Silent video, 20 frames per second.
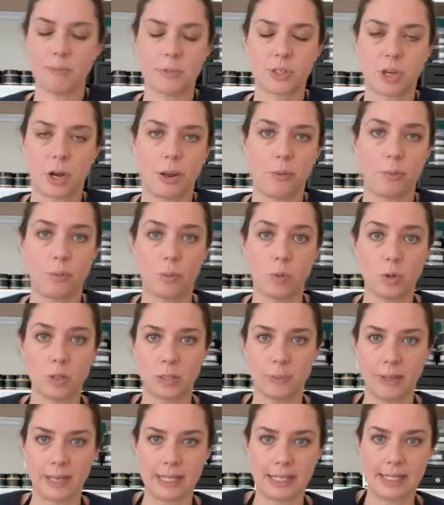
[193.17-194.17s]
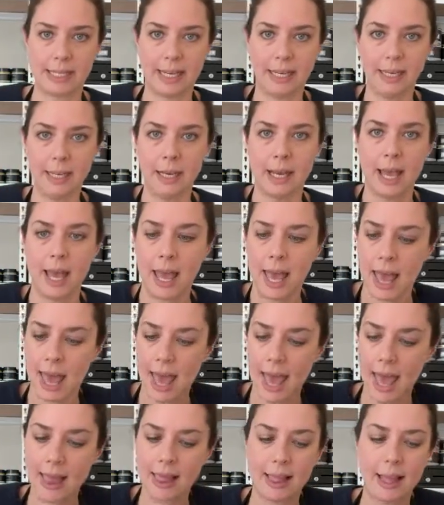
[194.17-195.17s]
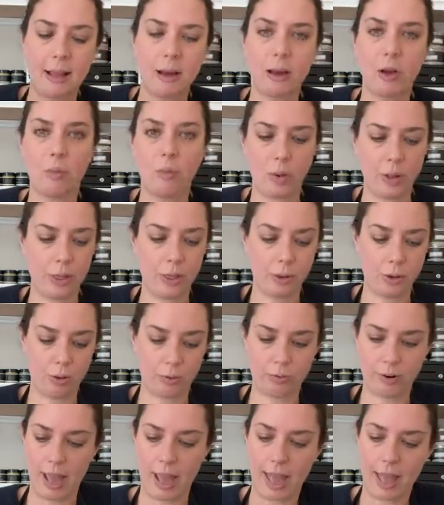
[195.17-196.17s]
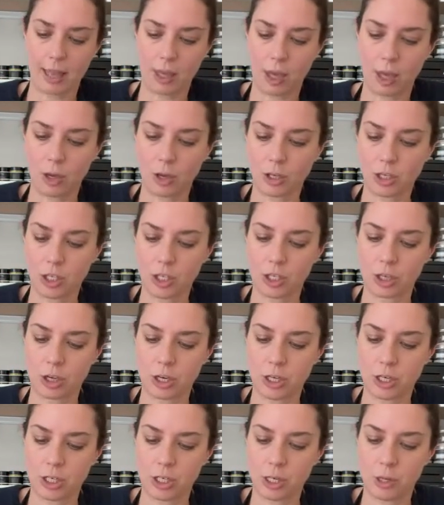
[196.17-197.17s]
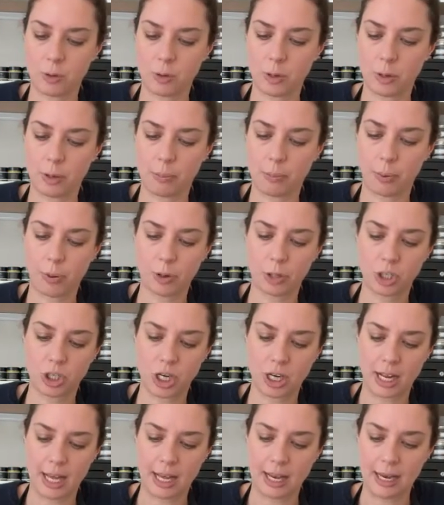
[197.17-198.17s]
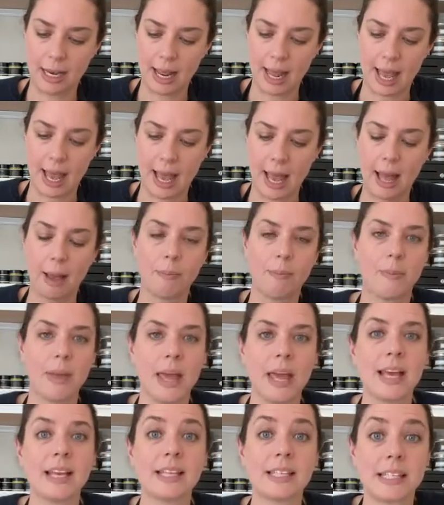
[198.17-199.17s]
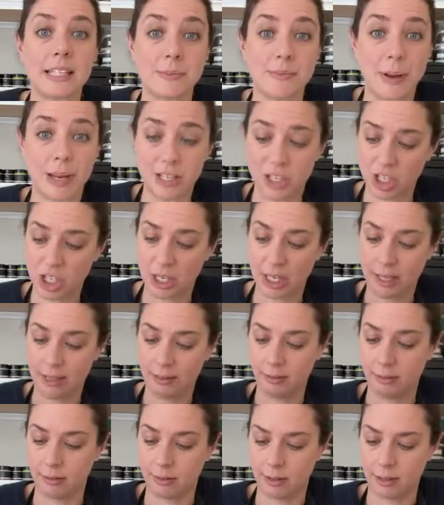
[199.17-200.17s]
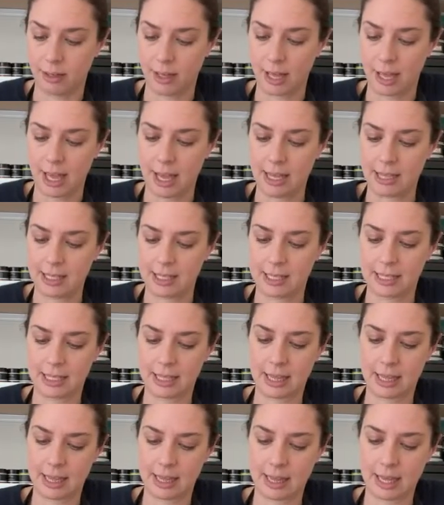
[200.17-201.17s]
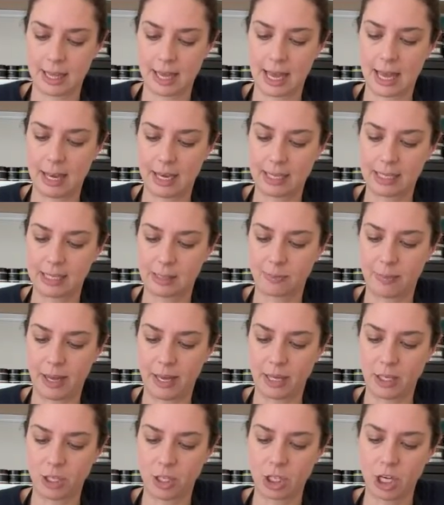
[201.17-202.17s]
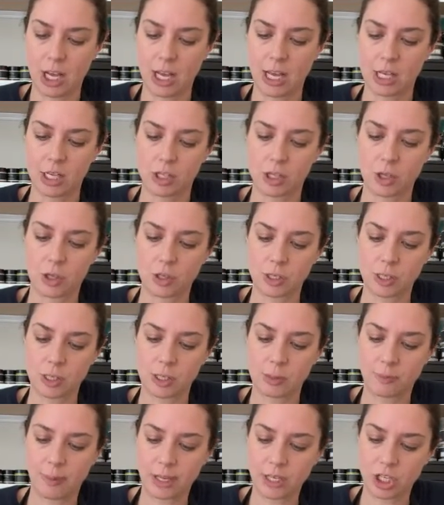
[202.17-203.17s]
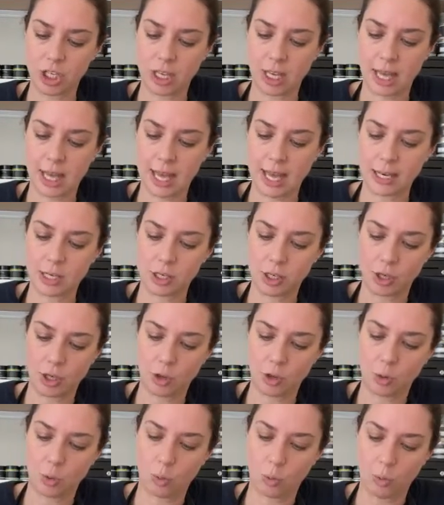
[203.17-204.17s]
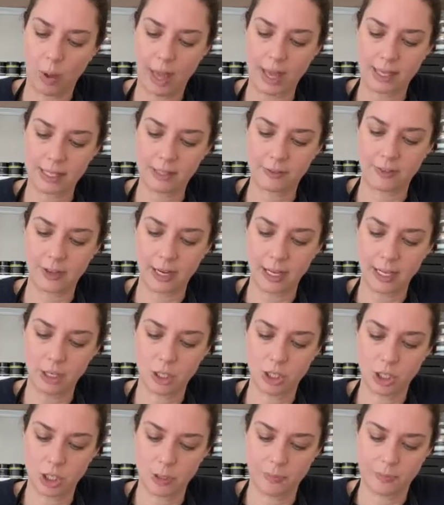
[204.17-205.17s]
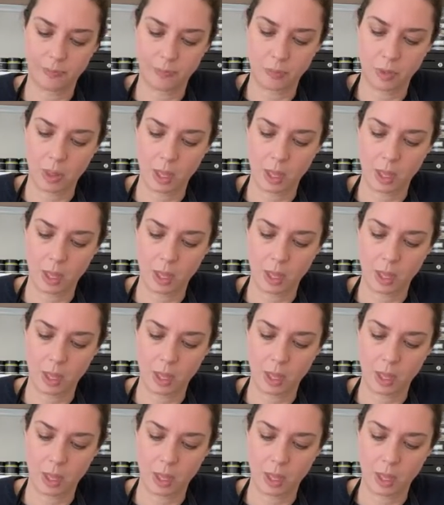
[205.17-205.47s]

Sorry, water mixed in. And then with your rag, you're just going to push it in, smudge it in, hence the colour smudge. So you're smudging it into your wax finish.